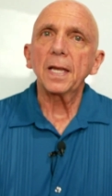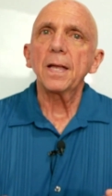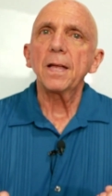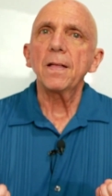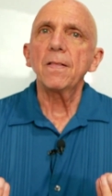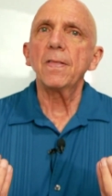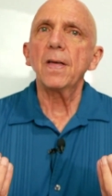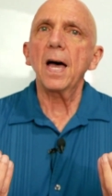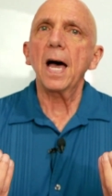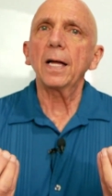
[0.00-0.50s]

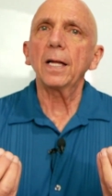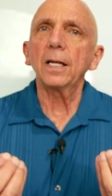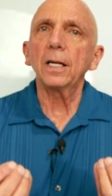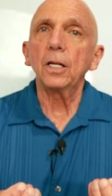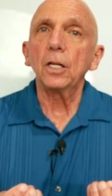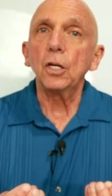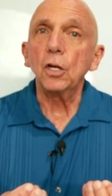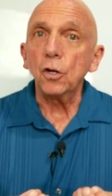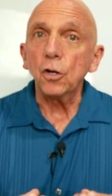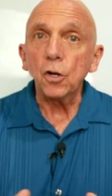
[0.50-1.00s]
that
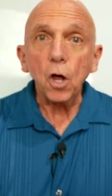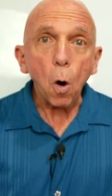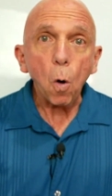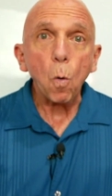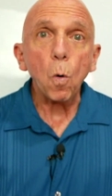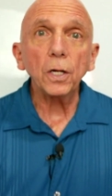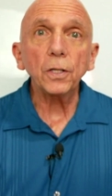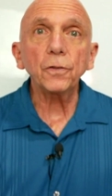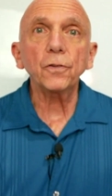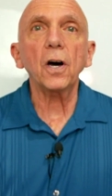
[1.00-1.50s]
no
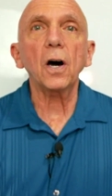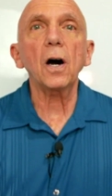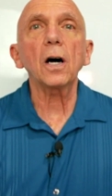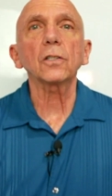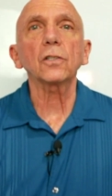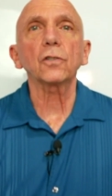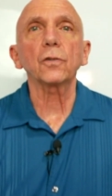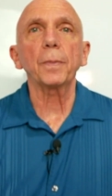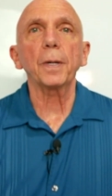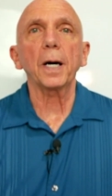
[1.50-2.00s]
one talks
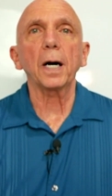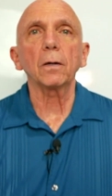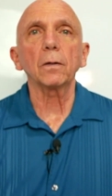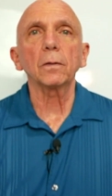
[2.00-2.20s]
about.